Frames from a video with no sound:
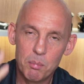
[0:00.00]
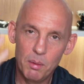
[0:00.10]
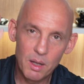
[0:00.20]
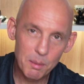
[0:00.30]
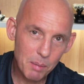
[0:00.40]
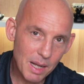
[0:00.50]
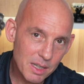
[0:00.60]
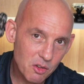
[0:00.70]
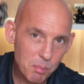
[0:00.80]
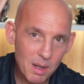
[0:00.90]

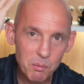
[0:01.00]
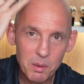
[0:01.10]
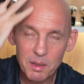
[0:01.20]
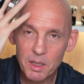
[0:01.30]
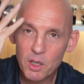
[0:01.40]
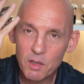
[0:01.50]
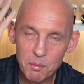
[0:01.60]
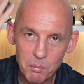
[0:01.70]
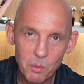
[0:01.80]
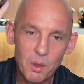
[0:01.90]
blade span where you can cover
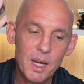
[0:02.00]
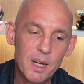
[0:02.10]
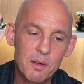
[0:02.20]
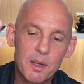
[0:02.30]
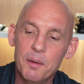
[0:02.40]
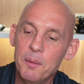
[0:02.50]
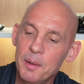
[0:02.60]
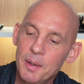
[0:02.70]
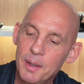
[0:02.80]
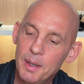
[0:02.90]
more area.
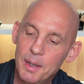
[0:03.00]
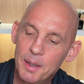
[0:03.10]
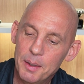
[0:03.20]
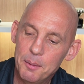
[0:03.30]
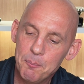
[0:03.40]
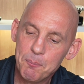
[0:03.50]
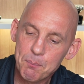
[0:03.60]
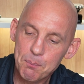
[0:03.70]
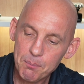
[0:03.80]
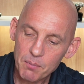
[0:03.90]

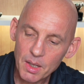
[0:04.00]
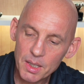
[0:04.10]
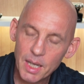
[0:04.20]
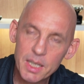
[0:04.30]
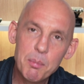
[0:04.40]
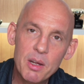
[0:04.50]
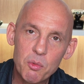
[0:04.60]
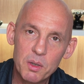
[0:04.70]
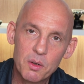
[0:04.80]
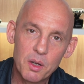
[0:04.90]
Yeah, it
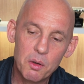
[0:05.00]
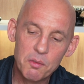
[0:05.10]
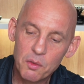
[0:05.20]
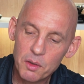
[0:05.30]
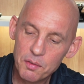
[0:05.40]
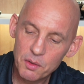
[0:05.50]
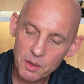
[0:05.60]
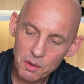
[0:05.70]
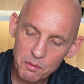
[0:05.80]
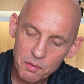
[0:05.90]
depends what you're going for. If you're
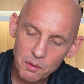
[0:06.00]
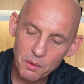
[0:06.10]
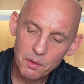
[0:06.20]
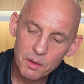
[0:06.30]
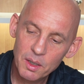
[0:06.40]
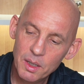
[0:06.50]
going for